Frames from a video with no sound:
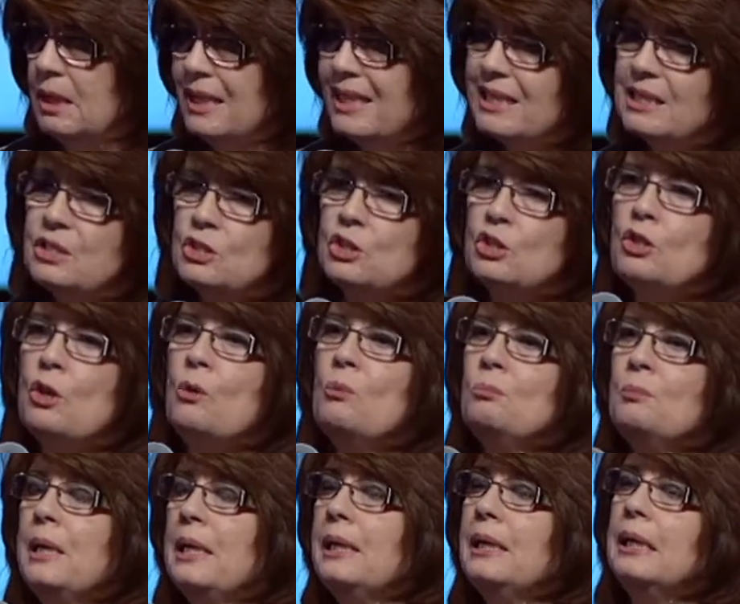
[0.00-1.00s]
It's so
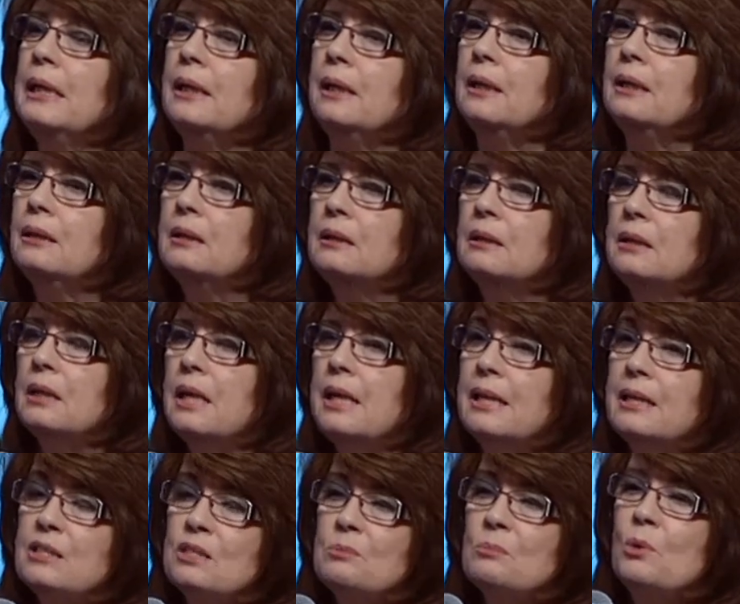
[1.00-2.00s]
many.
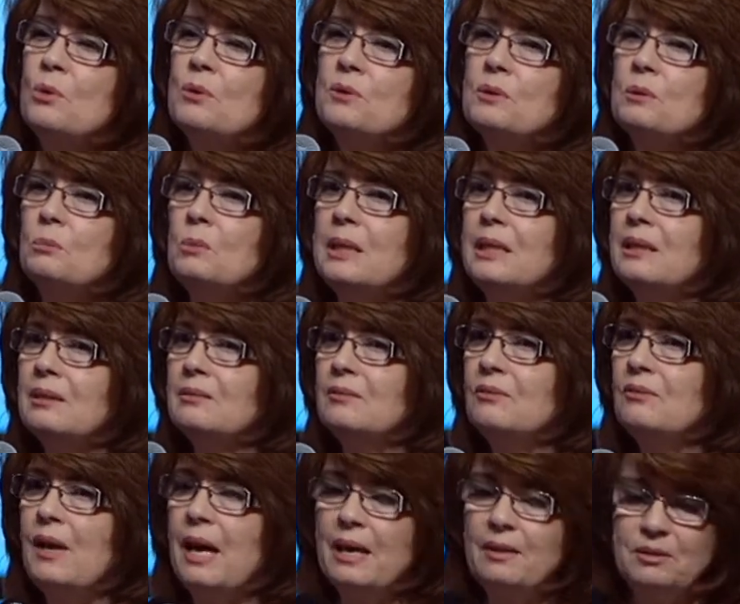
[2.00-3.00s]
It's more than we can
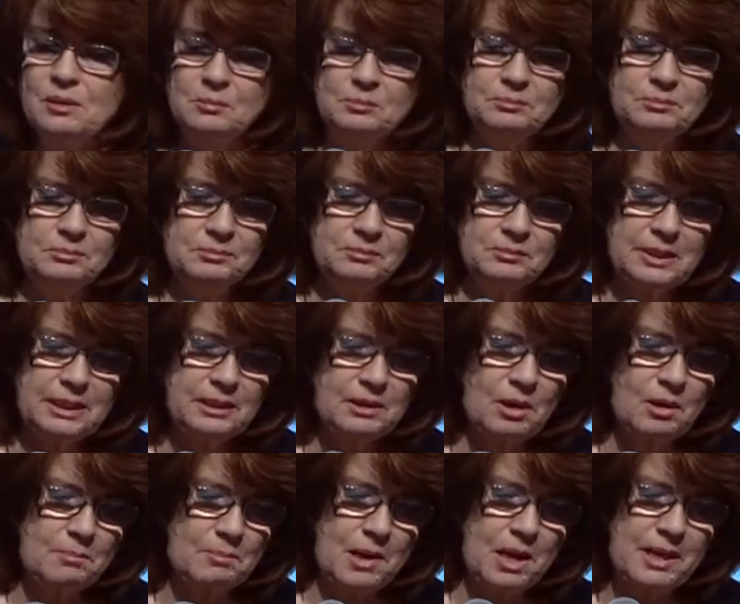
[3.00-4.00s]
fathom in
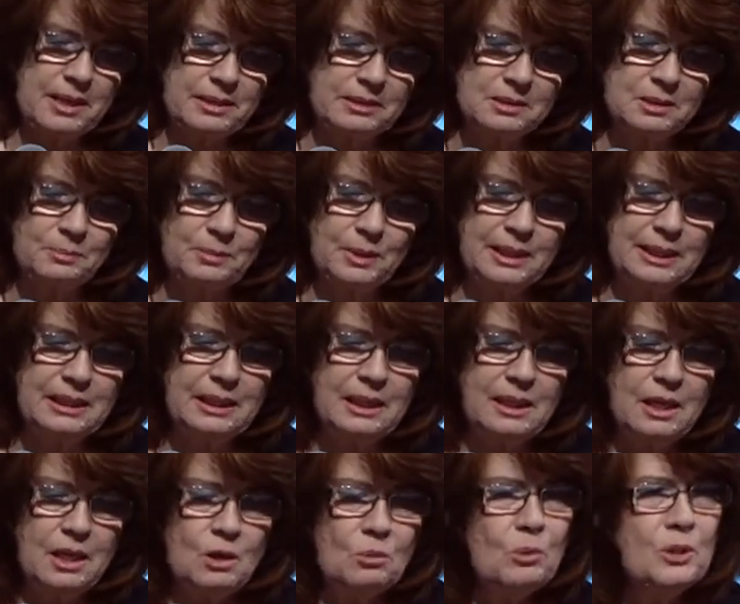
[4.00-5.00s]
our minds. But
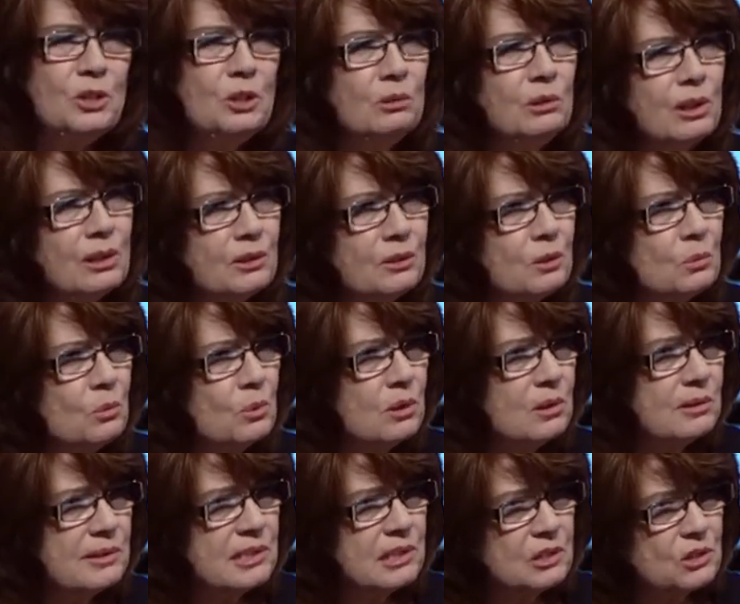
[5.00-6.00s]
when you look at the
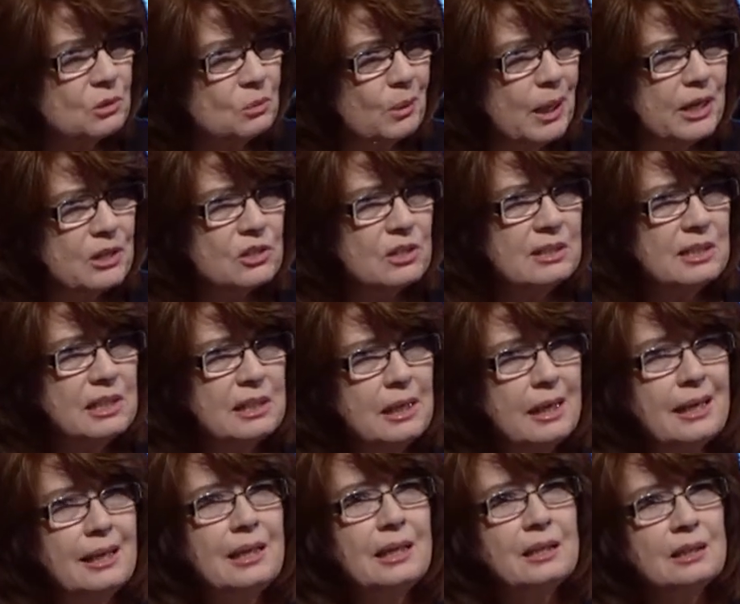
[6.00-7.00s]
world situation
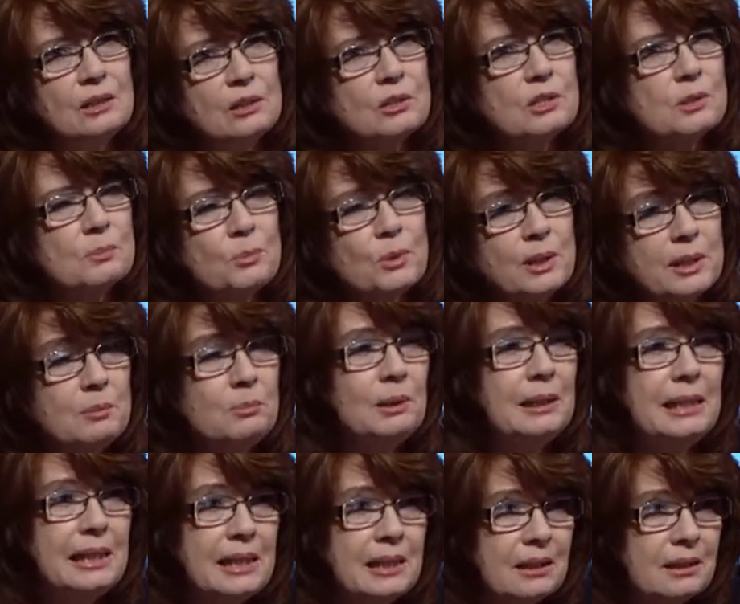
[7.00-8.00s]
today, it looks pretty
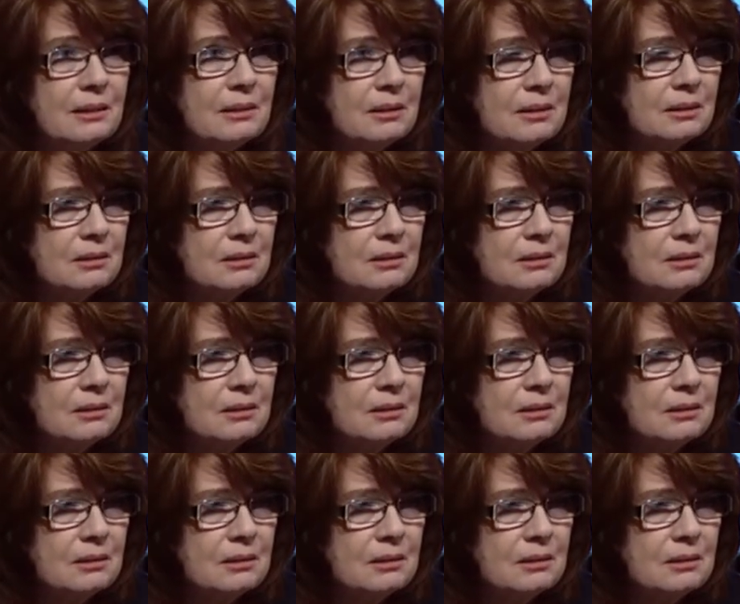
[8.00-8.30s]
bleak,